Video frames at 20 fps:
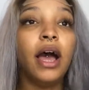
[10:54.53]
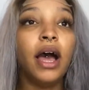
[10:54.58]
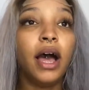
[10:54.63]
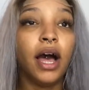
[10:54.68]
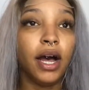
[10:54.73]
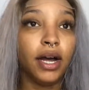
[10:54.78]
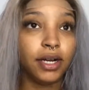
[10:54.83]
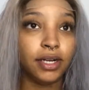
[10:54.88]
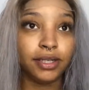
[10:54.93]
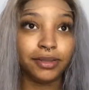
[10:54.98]

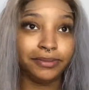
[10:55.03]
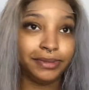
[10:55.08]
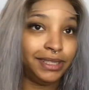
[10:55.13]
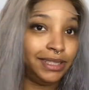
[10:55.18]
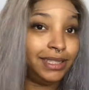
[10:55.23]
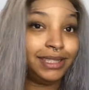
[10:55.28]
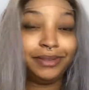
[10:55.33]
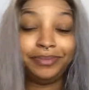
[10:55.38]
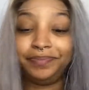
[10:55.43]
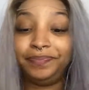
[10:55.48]
Um,
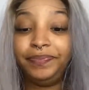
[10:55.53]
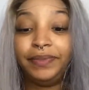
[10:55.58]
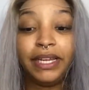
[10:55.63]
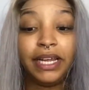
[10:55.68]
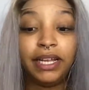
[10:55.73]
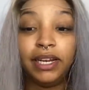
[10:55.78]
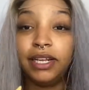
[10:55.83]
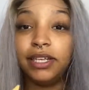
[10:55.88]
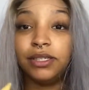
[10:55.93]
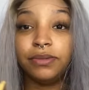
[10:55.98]

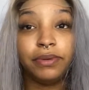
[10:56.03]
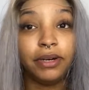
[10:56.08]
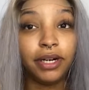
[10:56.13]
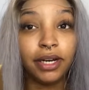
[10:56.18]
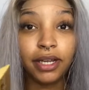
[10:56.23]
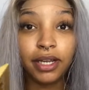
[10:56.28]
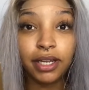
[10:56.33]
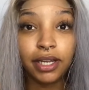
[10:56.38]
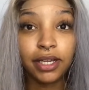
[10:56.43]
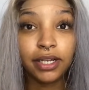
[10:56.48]
it is what it
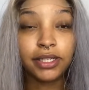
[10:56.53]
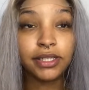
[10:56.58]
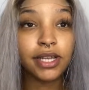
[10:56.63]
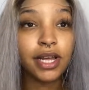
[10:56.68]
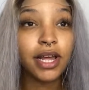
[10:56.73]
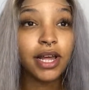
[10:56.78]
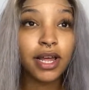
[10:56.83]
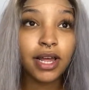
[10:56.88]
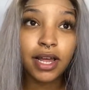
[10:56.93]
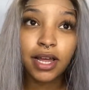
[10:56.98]
is.
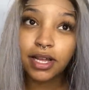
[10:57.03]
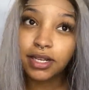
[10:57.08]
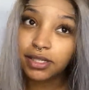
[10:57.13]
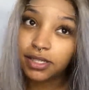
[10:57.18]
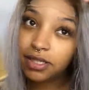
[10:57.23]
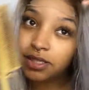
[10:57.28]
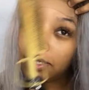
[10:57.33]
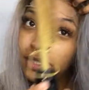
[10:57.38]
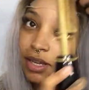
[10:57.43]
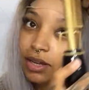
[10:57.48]

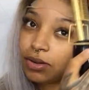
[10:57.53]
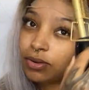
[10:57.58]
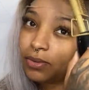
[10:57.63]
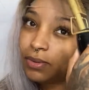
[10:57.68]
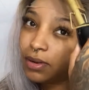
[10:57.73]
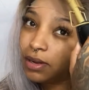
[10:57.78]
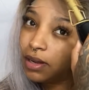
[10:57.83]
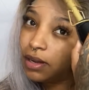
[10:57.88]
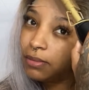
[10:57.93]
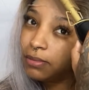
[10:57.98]

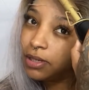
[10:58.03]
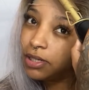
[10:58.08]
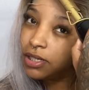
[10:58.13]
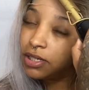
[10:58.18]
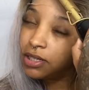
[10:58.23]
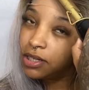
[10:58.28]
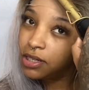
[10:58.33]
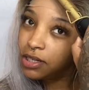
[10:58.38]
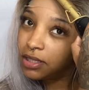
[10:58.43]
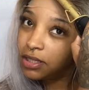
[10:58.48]
So I'm gonna
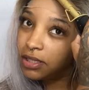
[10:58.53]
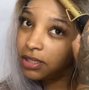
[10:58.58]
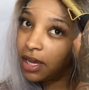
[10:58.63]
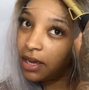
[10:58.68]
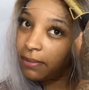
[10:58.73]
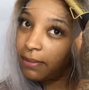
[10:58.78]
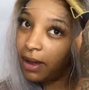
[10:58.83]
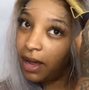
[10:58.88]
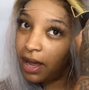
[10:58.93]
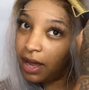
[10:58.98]
just take
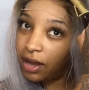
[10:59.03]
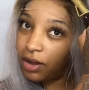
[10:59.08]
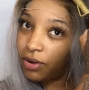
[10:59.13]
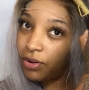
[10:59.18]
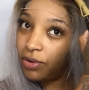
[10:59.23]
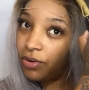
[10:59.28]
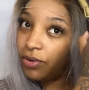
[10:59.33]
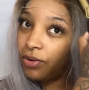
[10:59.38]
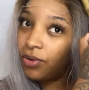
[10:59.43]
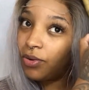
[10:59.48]
my hot
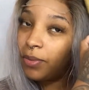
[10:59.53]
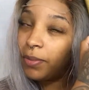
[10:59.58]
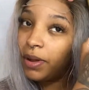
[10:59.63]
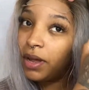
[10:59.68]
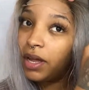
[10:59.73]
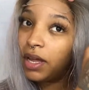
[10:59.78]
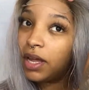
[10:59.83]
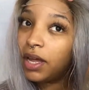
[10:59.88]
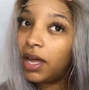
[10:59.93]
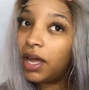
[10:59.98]
comb
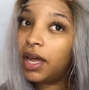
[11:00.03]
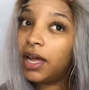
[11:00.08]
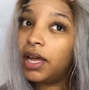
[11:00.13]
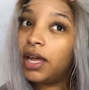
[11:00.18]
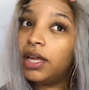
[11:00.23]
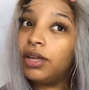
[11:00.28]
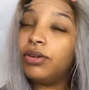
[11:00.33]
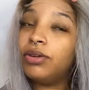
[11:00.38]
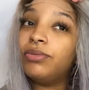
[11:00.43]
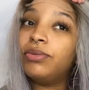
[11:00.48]

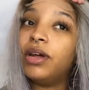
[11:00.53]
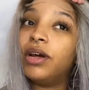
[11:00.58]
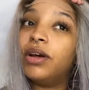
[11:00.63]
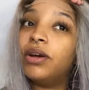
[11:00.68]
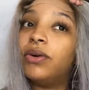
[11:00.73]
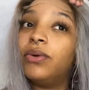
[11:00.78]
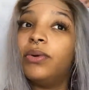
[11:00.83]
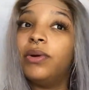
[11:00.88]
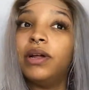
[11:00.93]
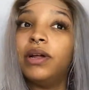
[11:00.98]
and you know,